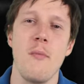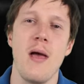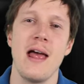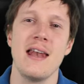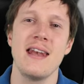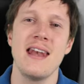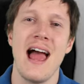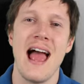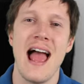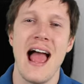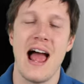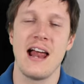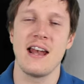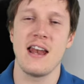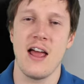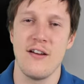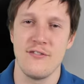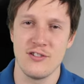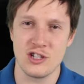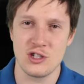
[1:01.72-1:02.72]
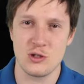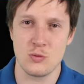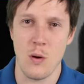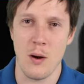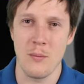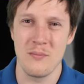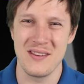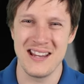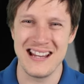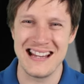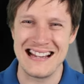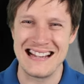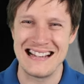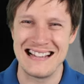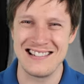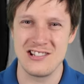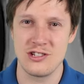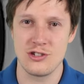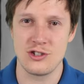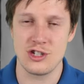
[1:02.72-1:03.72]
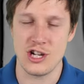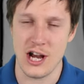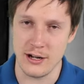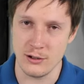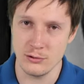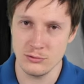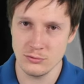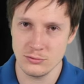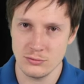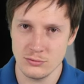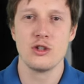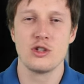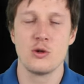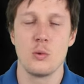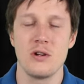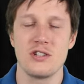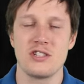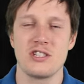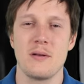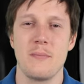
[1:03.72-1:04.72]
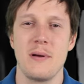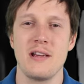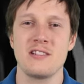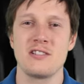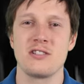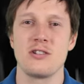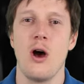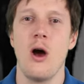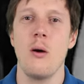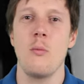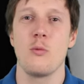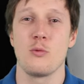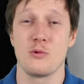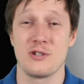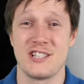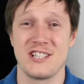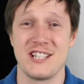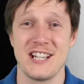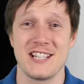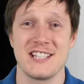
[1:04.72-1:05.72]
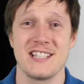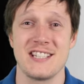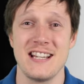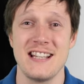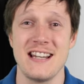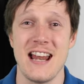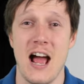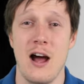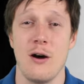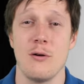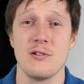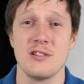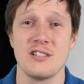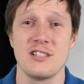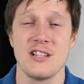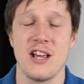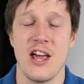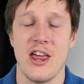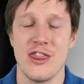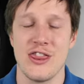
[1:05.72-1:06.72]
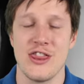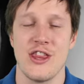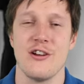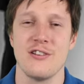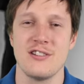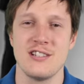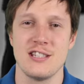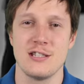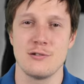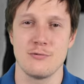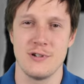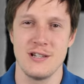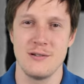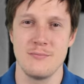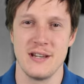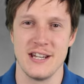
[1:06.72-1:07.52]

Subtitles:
men had ever swum the English Channel, to which the best time was 16 hours and 33